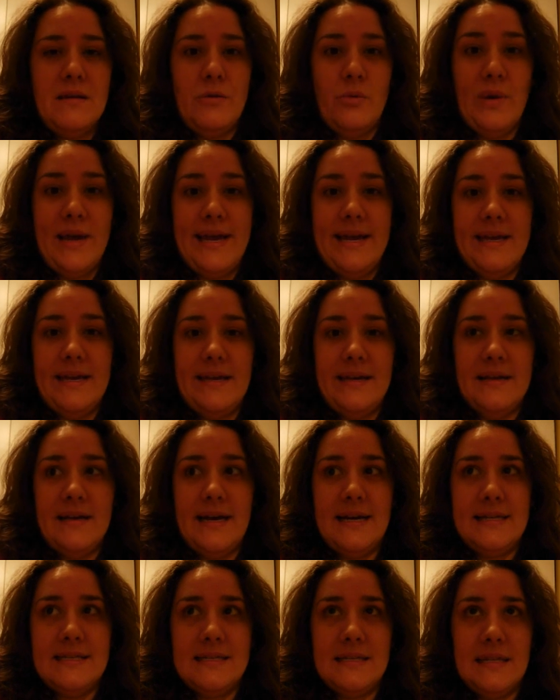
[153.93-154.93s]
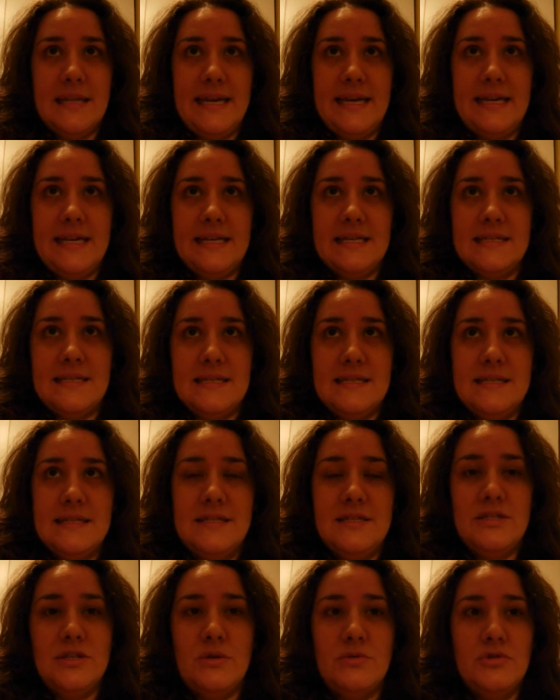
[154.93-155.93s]
Whey isolate is,
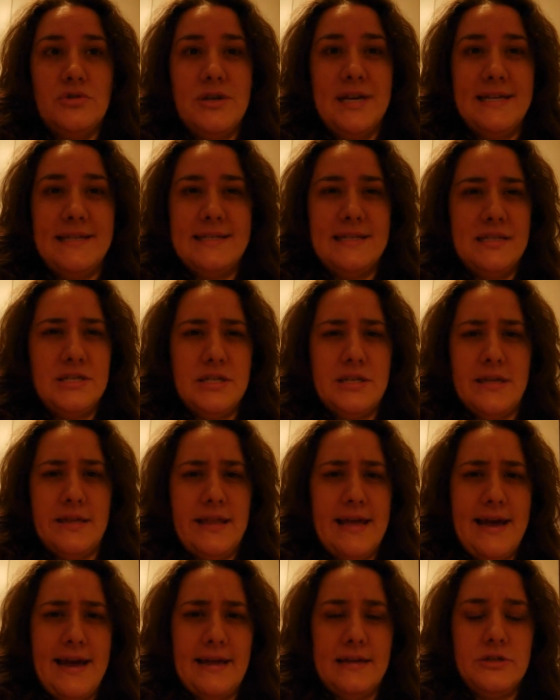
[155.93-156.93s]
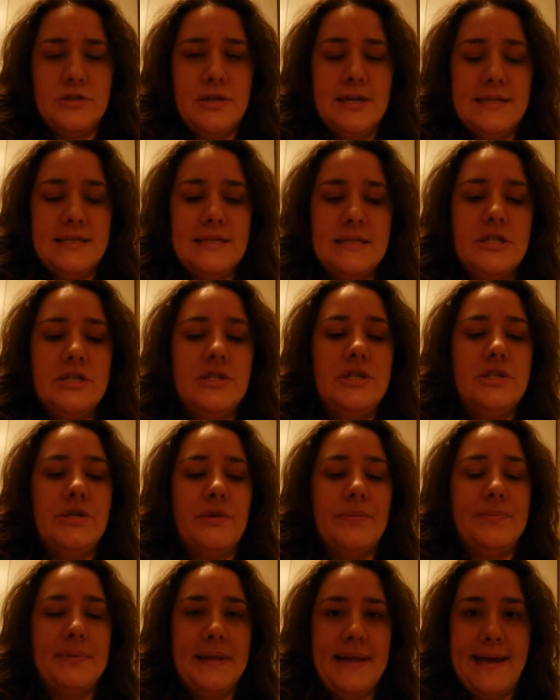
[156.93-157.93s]
don't transition to that. Transition to
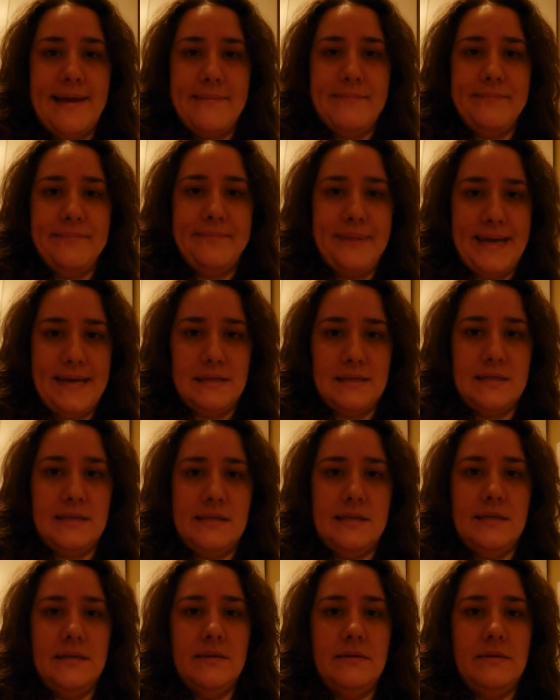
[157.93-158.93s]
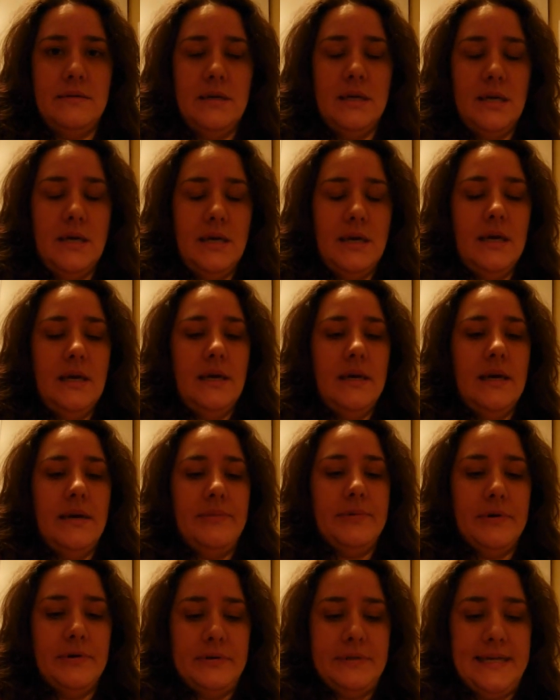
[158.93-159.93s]
a plant-based
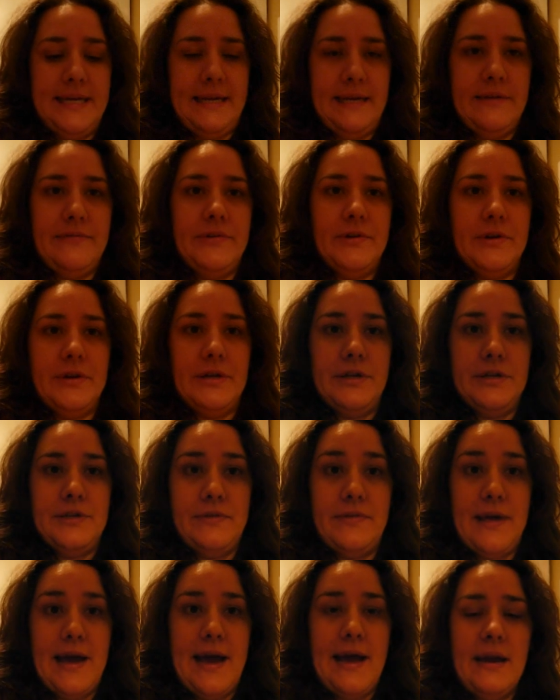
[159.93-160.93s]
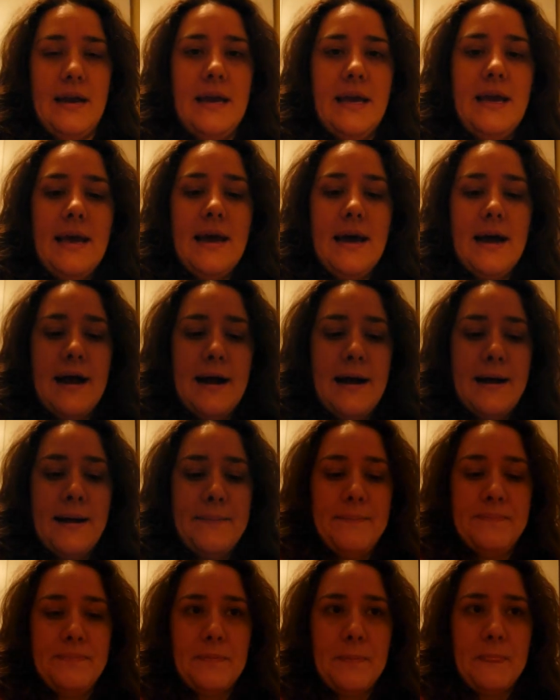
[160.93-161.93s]
protein if you're going to do that.
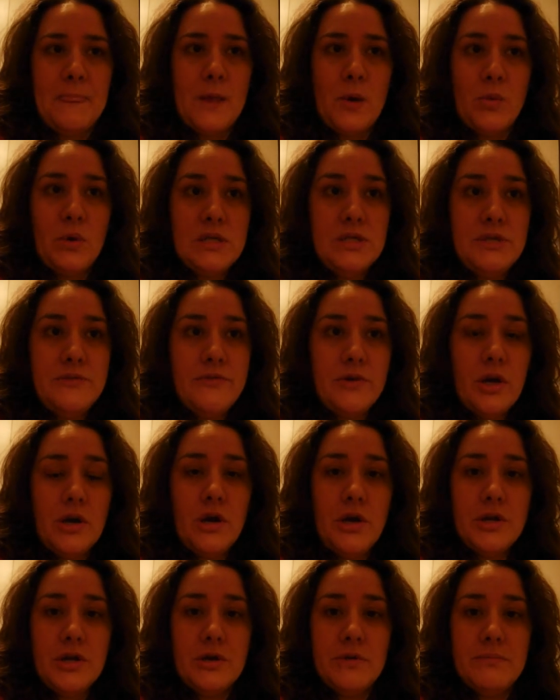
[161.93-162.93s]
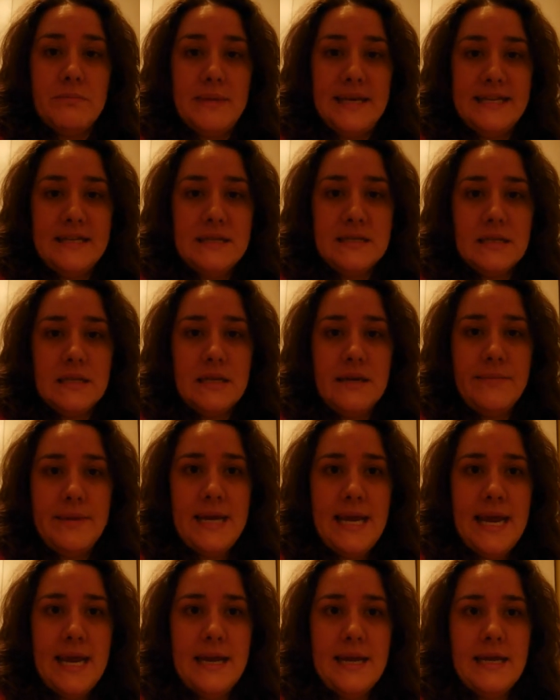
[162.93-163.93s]
Once you've got all your meats
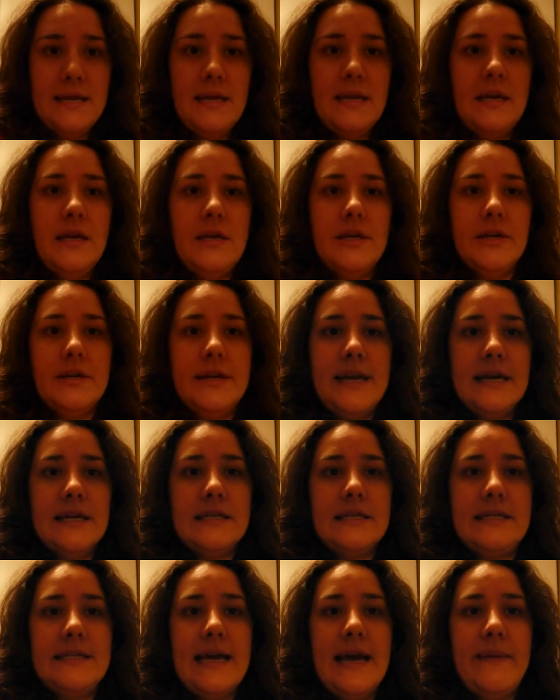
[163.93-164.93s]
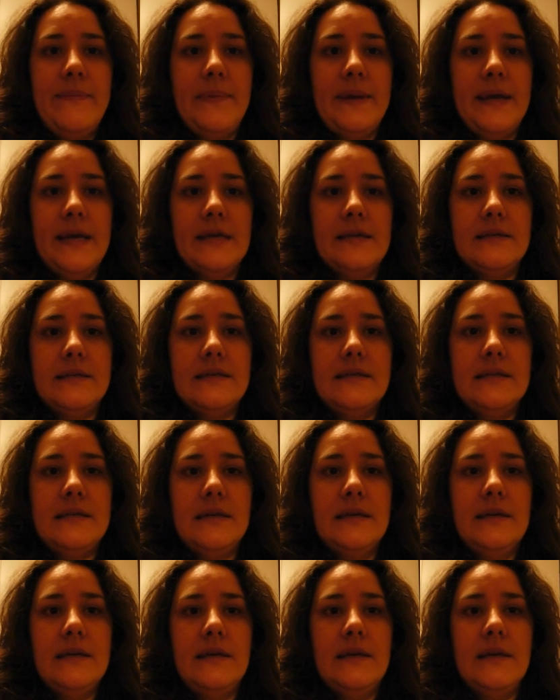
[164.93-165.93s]
eliminated, your next step is
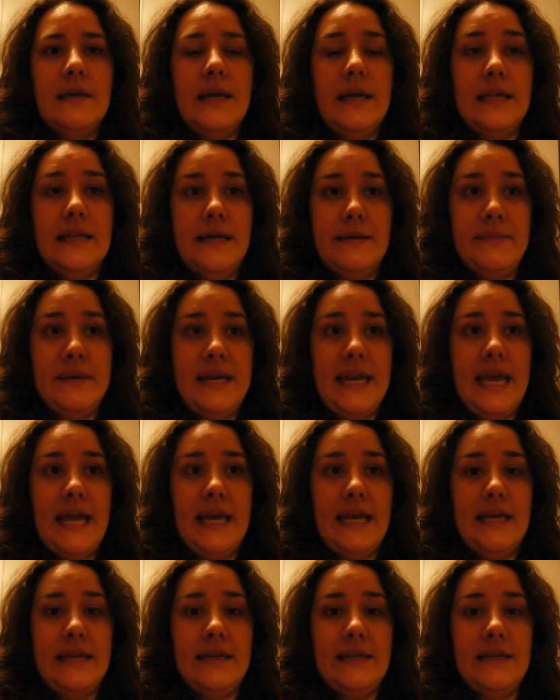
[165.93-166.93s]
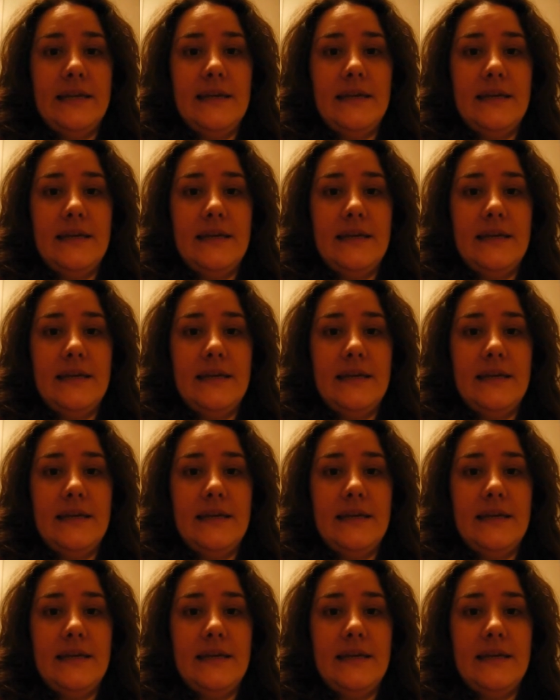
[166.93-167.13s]
eliminate